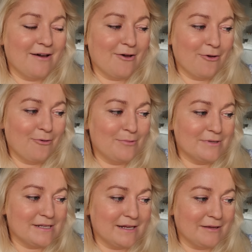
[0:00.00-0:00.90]
oh,
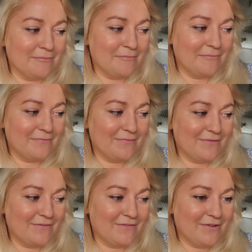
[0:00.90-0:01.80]
what's her name?
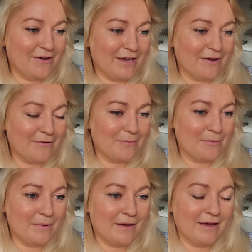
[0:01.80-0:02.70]
I can't
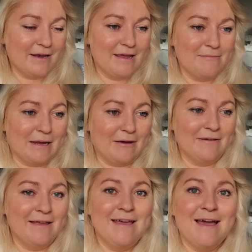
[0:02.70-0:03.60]
remember her name now.
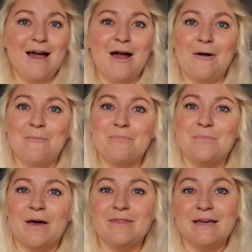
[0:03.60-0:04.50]

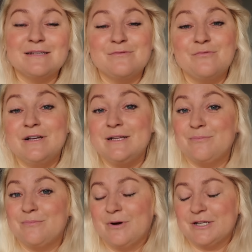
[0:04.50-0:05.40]
But that's
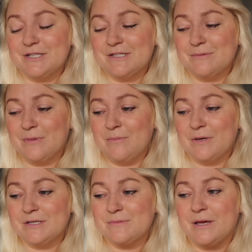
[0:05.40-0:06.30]
really precious to me
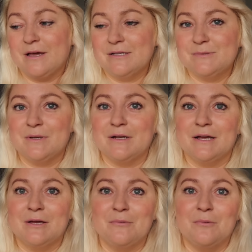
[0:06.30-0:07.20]
because my husband and
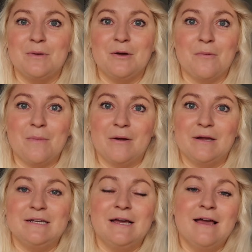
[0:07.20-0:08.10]
I, when we got
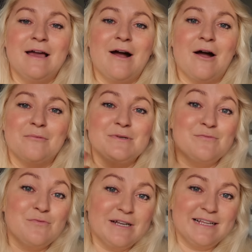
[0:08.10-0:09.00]
married, I was
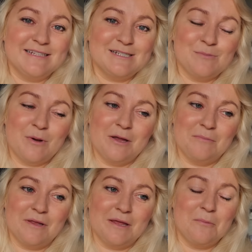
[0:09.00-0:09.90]
really inspired
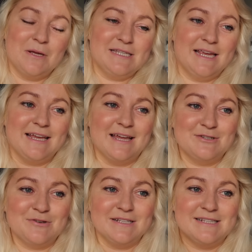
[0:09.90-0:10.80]
by that wedding and
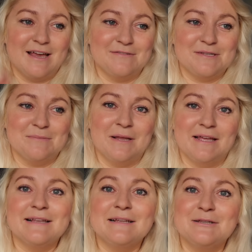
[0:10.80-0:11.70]
tried to have some
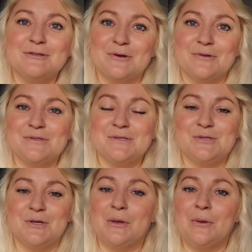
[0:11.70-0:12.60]
like little nods
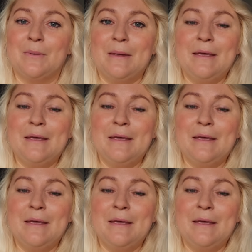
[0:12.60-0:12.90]
to